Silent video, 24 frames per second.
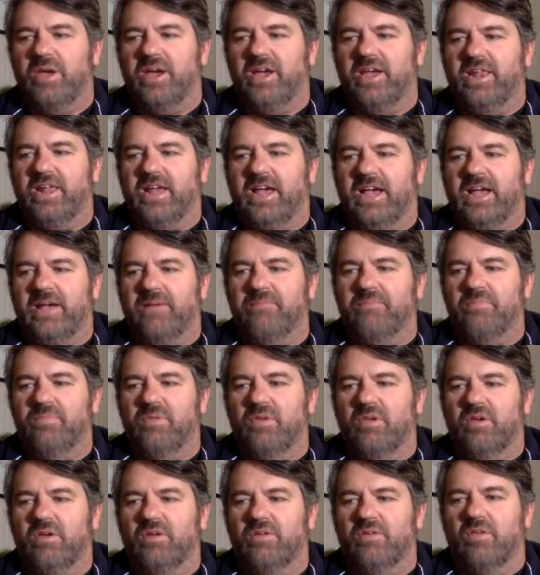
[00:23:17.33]
But
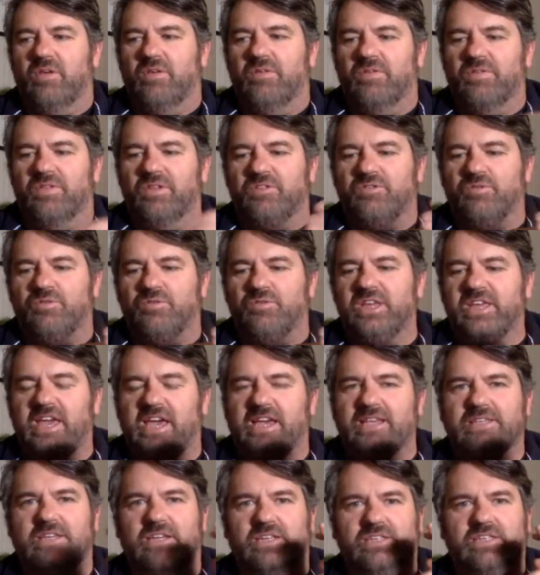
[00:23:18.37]
um, uh, the
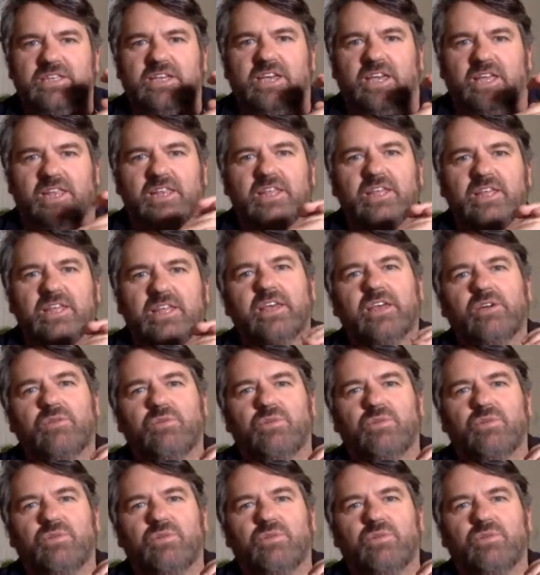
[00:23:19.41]
20Ks I did